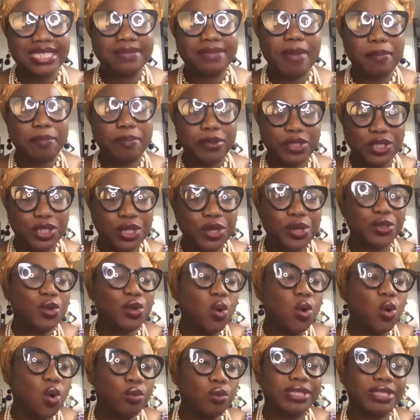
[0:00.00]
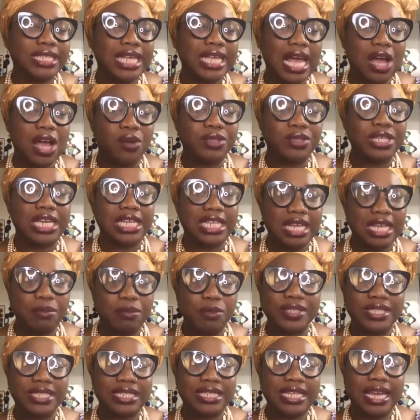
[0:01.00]
my paternal hometown in Imo
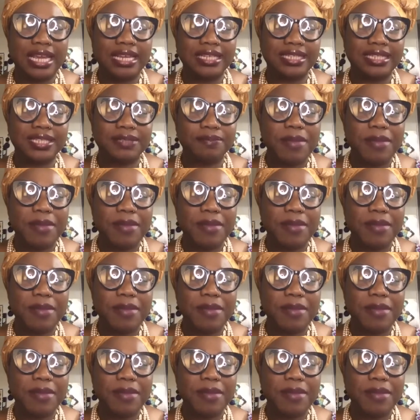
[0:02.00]
State.